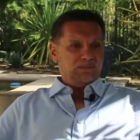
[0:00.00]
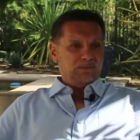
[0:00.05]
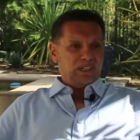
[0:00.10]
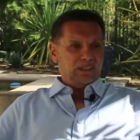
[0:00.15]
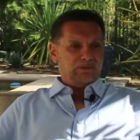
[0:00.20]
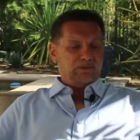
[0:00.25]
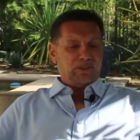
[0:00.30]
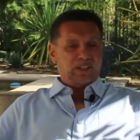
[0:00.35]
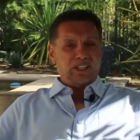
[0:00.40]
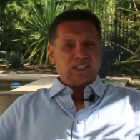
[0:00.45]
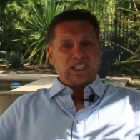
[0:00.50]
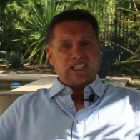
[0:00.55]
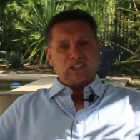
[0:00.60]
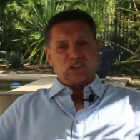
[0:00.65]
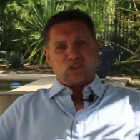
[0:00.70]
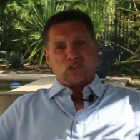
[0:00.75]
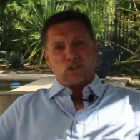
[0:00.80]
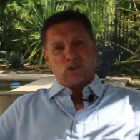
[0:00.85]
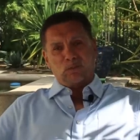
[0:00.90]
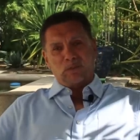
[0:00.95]
my father got
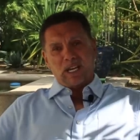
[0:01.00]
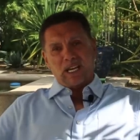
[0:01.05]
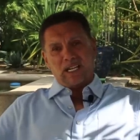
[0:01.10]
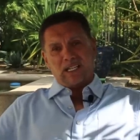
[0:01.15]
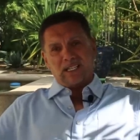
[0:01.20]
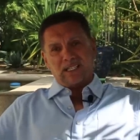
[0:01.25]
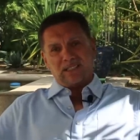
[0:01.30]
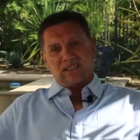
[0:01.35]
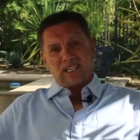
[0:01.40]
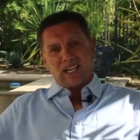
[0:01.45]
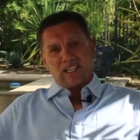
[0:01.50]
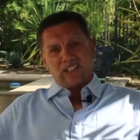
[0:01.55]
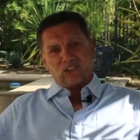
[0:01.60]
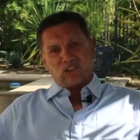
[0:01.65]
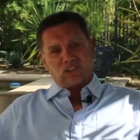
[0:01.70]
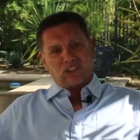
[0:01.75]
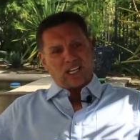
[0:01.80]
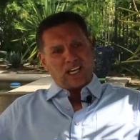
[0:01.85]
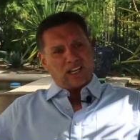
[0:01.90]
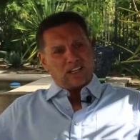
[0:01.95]
so mad at, at
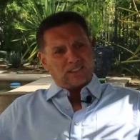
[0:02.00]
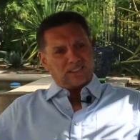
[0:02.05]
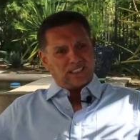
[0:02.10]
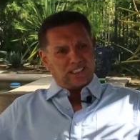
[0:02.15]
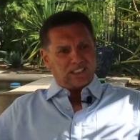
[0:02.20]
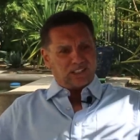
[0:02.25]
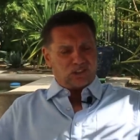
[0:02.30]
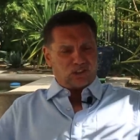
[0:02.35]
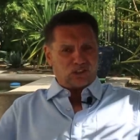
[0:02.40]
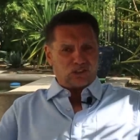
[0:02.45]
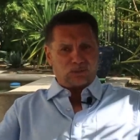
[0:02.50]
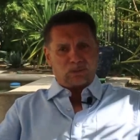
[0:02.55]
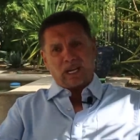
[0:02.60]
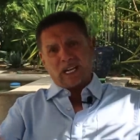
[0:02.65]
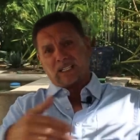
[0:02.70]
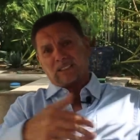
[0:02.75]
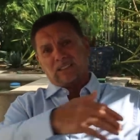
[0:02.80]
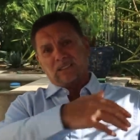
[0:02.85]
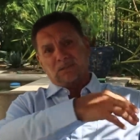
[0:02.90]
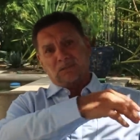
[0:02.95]
Sal that he
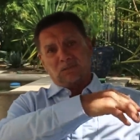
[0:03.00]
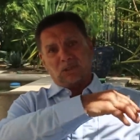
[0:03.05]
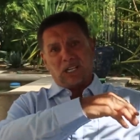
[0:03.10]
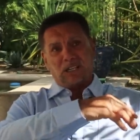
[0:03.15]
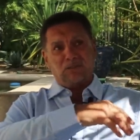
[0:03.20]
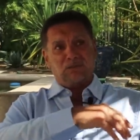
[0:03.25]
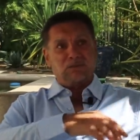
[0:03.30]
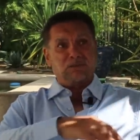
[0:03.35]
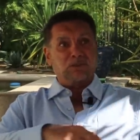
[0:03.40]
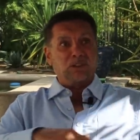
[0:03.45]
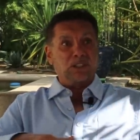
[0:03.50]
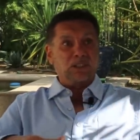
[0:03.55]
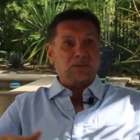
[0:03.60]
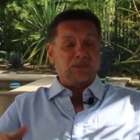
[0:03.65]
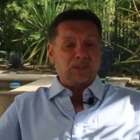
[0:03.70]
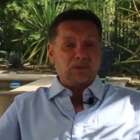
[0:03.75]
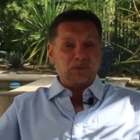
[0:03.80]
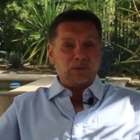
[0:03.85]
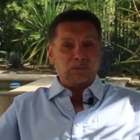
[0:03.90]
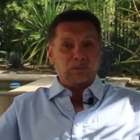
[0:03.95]
smacked him right in front of
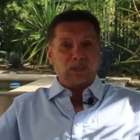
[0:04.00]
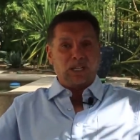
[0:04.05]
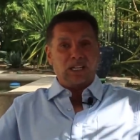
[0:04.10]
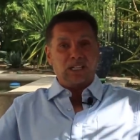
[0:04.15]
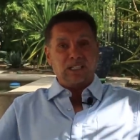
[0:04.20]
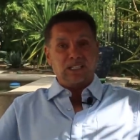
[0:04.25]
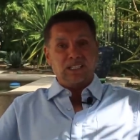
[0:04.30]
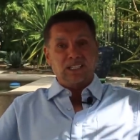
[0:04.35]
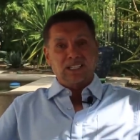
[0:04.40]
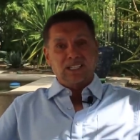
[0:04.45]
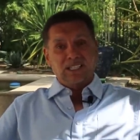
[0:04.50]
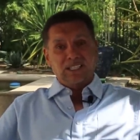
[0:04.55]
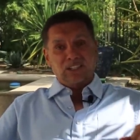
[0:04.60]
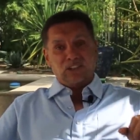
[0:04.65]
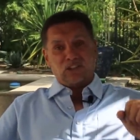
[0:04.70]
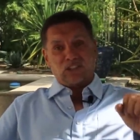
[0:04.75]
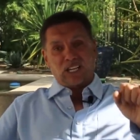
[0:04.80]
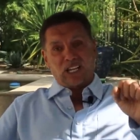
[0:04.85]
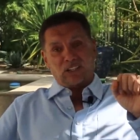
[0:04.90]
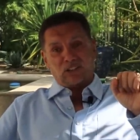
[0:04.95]
everybody.
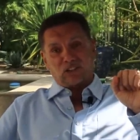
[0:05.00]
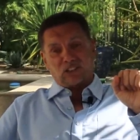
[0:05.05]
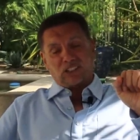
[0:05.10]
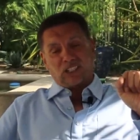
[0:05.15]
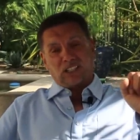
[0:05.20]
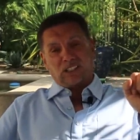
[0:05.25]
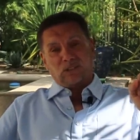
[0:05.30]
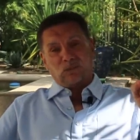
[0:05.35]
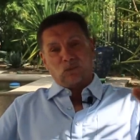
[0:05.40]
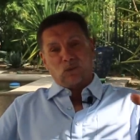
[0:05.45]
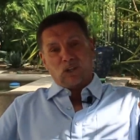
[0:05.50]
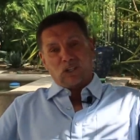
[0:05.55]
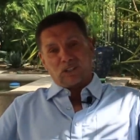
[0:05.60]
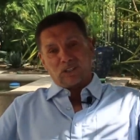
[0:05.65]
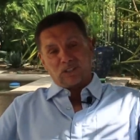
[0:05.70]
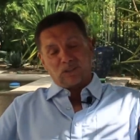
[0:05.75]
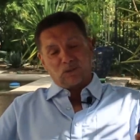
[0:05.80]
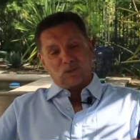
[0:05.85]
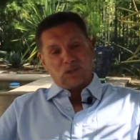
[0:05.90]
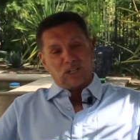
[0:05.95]
Sal started
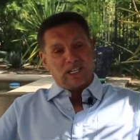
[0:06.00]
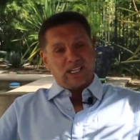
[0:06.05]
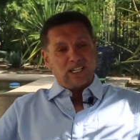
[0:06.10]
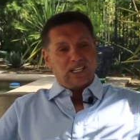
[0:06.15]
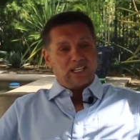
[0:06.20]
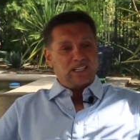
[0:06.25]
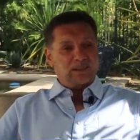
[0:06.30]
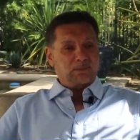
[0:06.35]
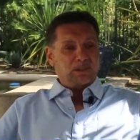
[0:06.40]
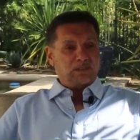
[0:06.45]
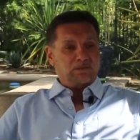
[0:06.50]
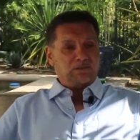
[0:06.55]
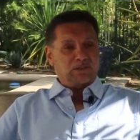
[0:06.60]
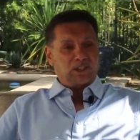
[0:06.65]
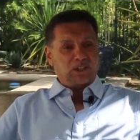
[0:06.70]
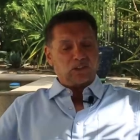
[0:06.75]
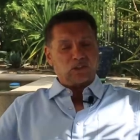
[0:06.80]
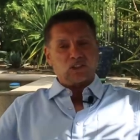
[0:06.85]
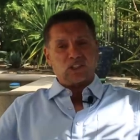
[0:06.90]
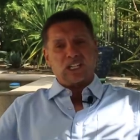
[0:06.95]
walking away, and my
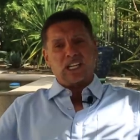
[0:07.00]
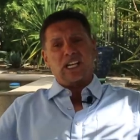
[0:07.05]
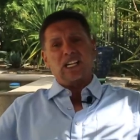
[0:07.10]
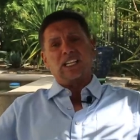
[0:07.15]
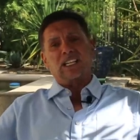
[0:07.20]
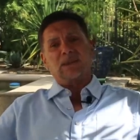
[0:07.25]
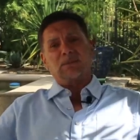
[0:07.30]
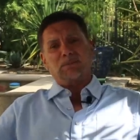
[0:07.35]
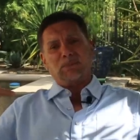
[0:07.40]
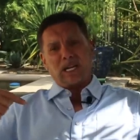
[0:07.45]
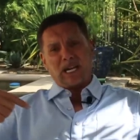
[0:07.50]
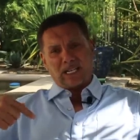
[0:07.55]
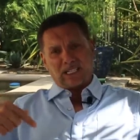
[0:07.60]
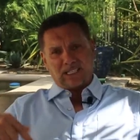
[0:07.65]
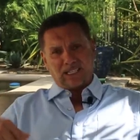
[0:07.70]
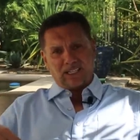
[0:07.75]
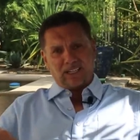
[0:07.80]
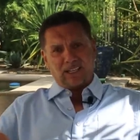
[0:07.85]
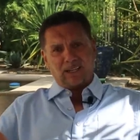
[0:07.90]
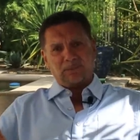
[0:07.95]
father said, Hey, get back
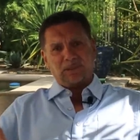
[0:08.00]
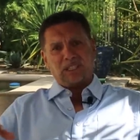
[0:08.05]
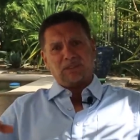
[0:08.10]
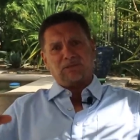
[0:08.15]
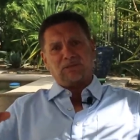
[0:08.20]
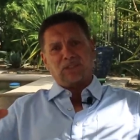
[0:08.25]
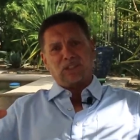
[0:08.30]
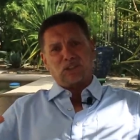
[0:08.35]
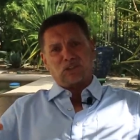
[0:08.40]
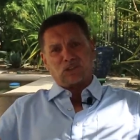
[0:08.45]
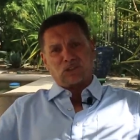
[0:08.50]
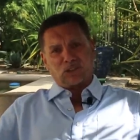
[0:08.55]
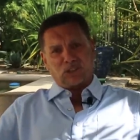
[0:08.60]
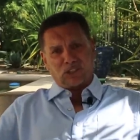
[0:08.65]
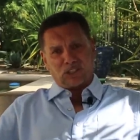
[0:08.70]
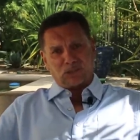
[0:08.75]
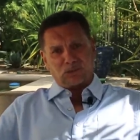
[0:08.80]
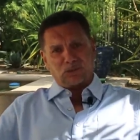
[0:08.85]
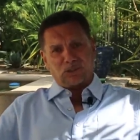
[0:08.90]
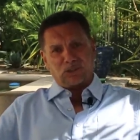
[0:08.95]
here. I'm not finished
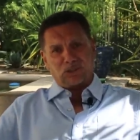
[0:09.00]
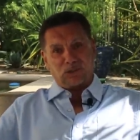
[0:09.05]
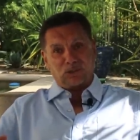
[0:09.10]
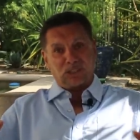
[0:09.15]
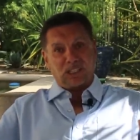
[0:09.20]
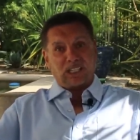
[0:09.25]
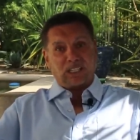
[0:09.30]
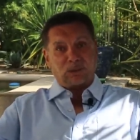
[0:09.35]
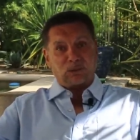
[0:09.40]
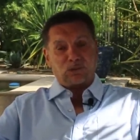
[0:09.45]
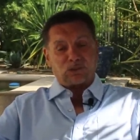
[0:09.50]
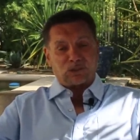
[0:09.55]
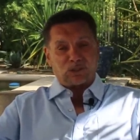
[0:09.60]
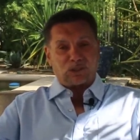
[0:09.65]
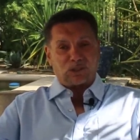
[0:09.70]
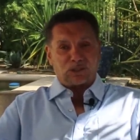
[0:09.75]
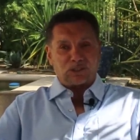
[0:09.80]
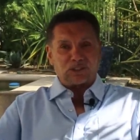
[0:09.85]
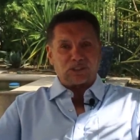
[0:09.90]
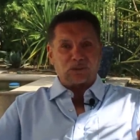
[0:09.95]
talking with you, like he was
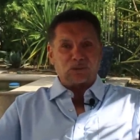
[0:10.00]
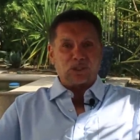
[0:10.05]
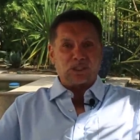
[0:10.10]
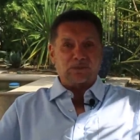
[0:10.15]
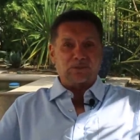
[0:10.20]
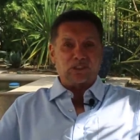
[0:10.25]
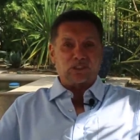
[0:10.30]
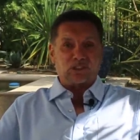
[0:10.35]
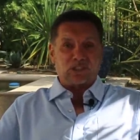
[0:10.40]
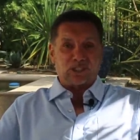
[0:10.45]
talking to one of his